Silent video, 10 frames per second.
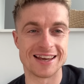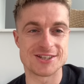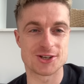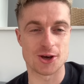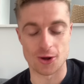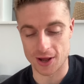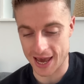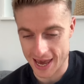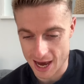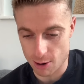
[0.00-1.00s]
It's Connor
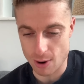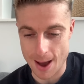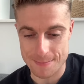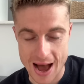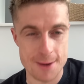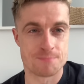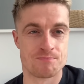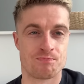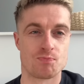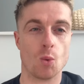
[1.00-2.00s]
here. We are back
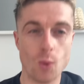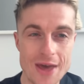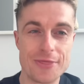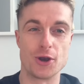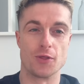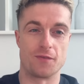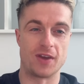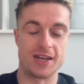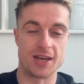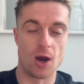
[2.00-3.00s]
with another
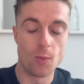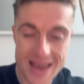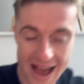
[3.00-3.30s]
video. We